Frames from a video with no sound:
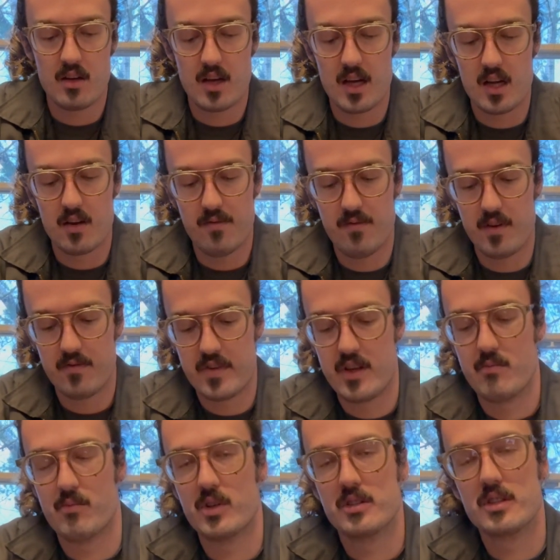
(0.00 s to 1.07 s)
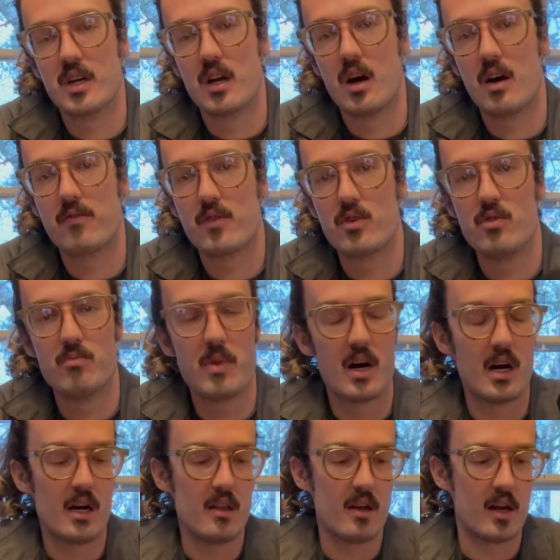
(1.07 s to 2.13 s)
I had a 15% off
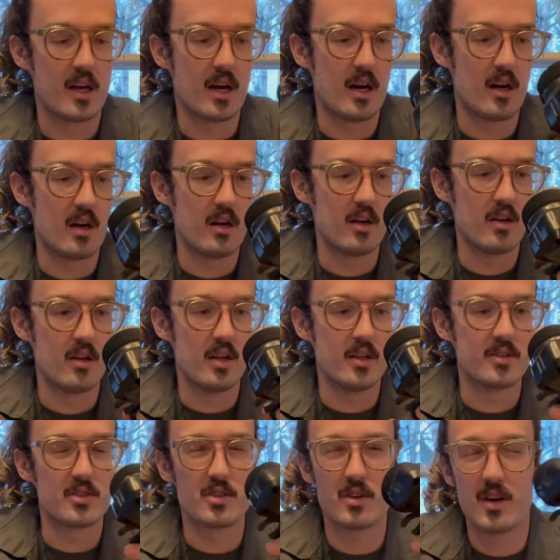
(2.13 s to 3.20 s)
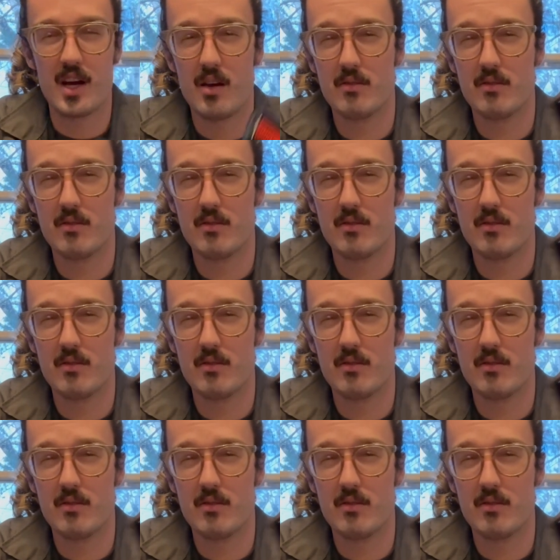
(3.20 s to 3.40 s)
coupon that I got on Instagram.